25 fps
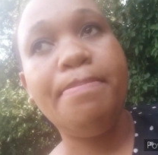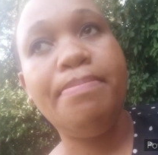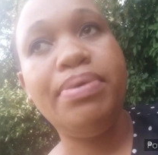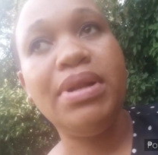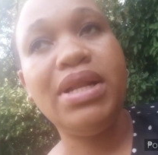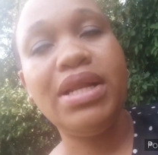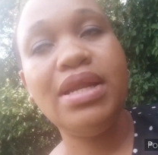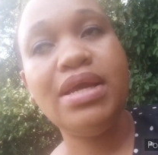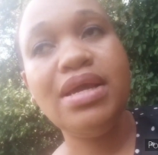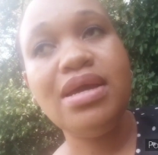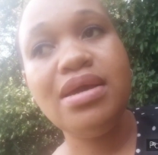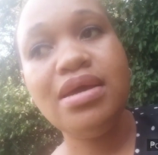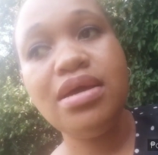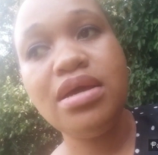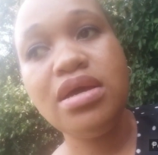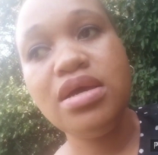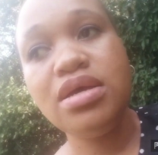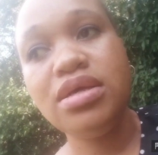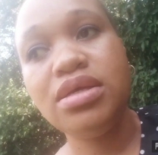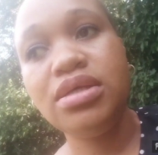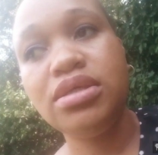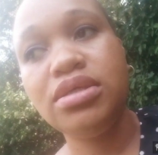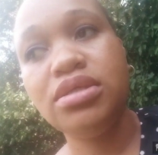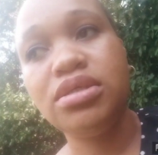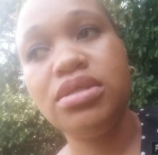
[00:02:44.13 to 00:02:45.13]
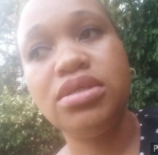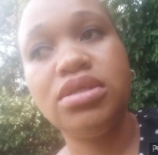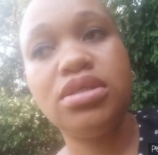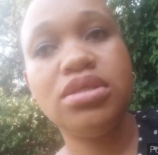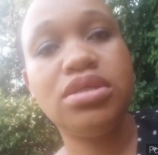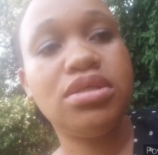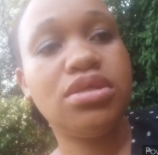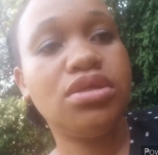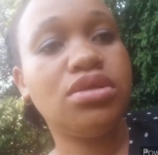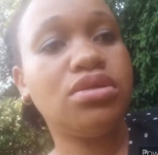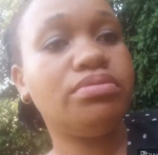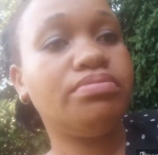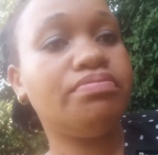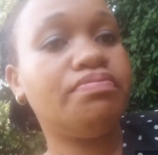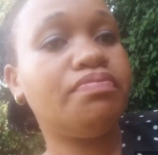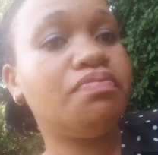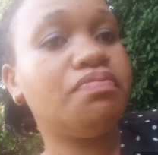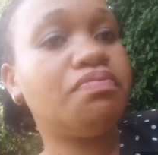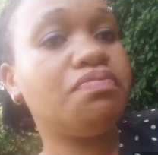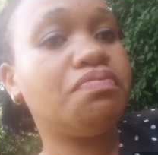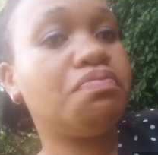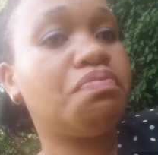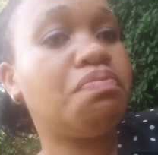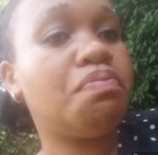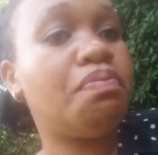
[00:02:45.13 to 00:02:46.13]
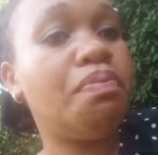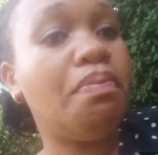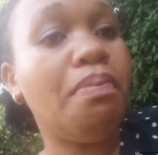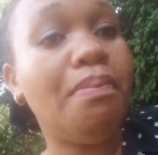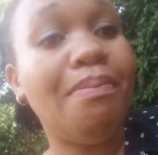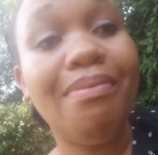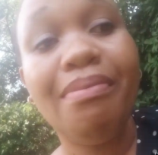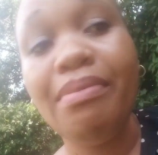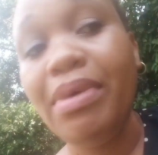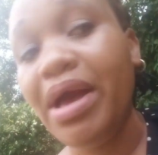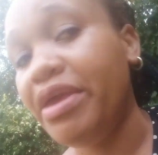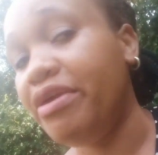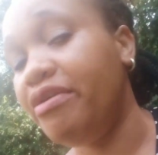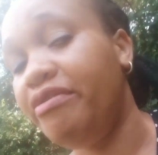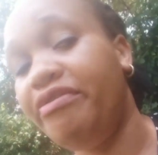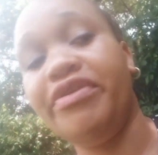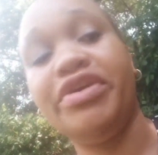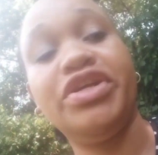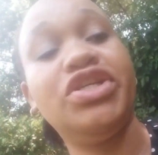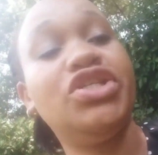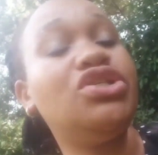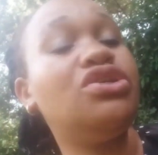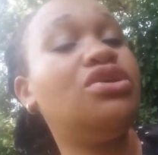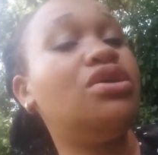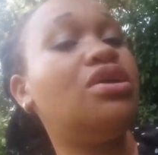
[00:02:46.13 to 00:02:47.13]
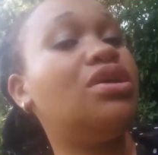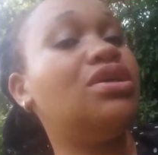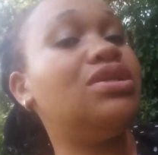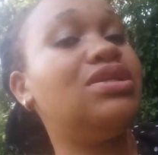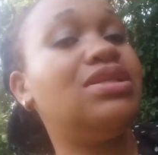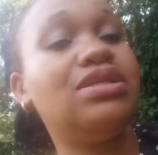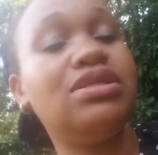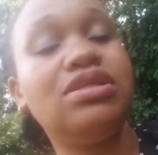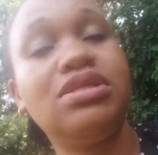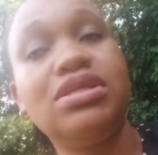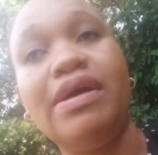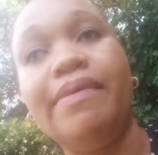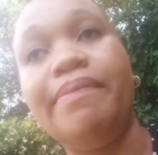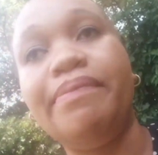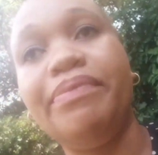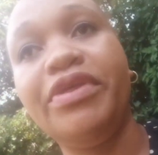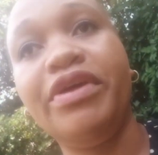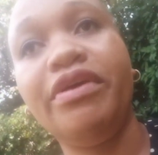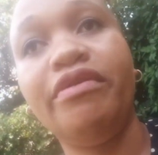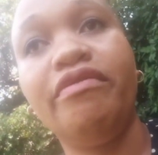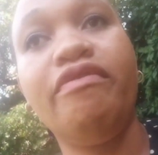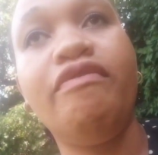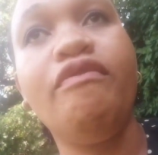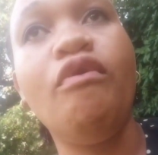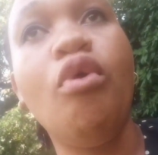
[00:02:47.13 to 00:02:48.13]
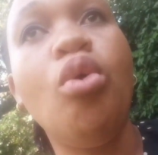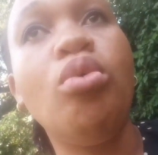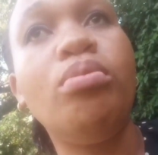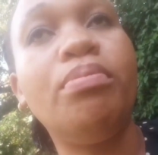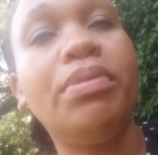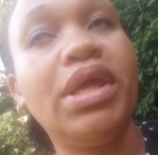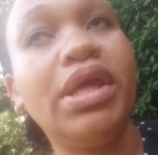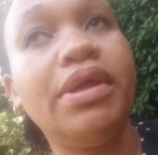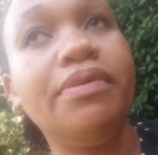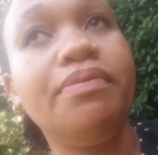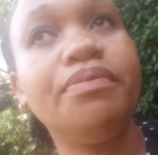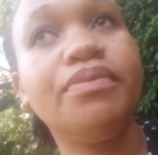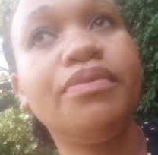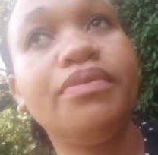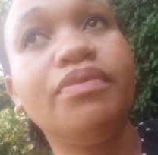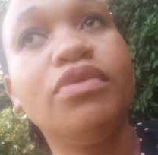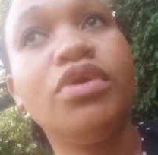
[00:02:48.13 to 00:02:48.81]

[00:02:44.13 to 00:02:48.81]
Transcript: please manufacture something for me,